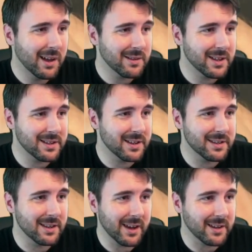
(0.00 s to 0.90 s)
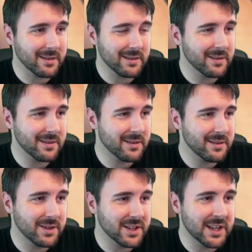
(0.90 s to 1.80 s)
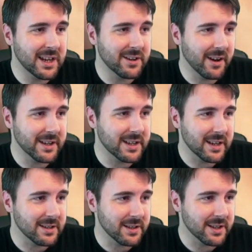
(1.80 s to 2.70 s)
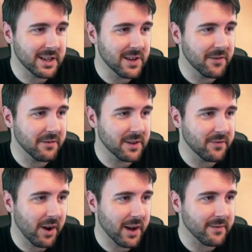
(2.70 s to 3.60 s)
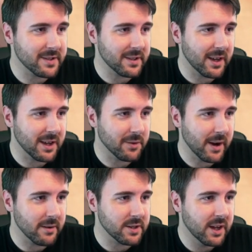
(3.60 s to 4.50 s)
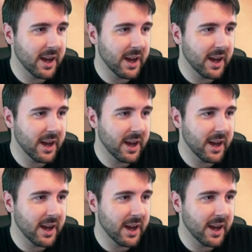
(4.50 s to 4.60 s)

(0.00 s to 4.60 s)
this is like the T90 to the T55s kicking around.